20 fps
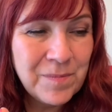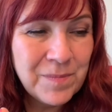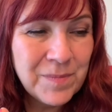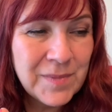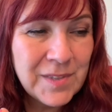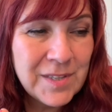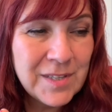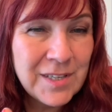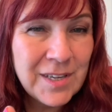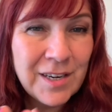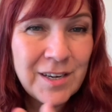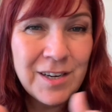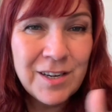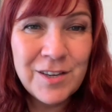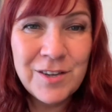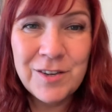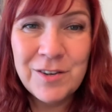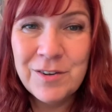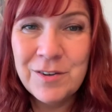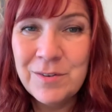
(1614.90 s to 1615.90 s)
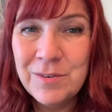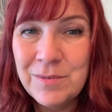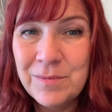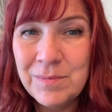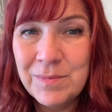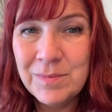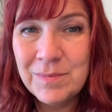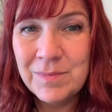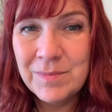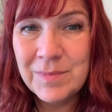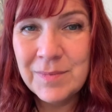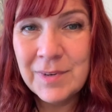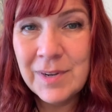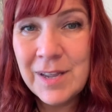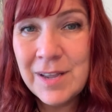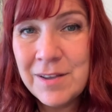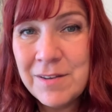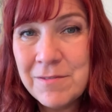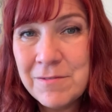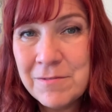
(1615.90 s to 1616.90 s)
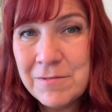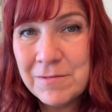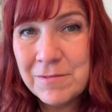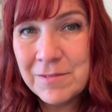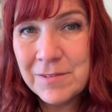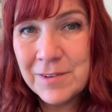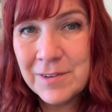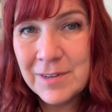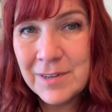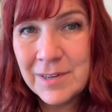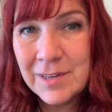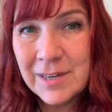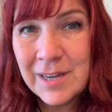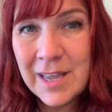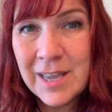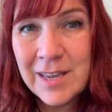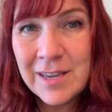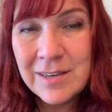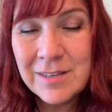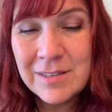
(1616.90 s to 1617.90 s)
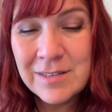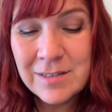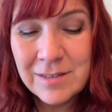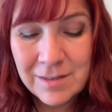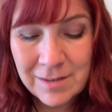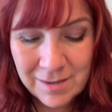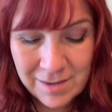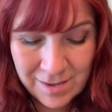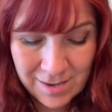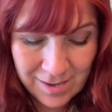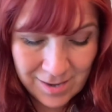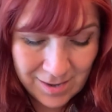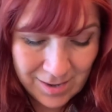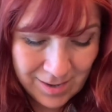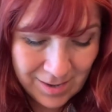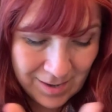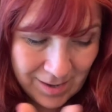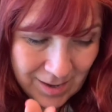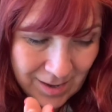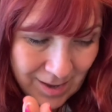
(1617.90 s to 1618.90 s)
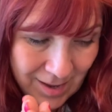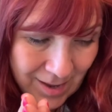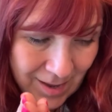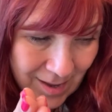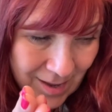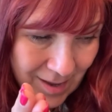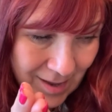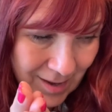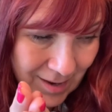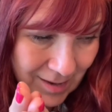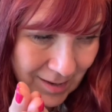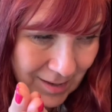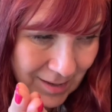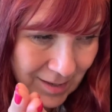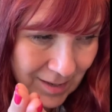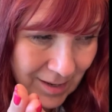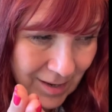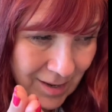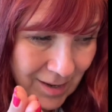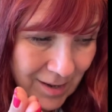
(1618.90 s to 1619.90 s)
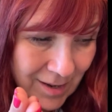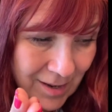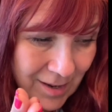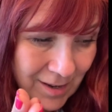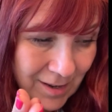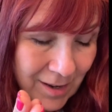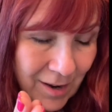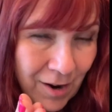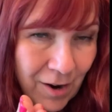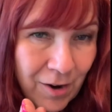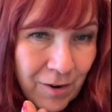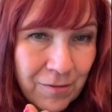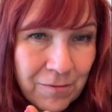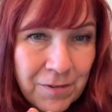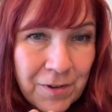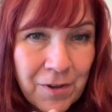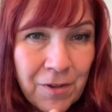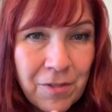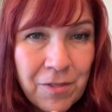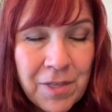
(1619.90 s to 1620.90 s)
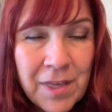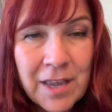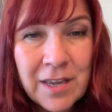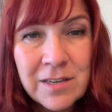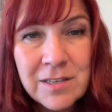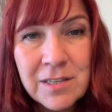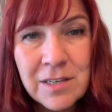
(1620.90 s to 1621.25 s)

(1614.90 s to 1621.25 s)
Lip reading: Sending you love, light, and heartfelt thanks and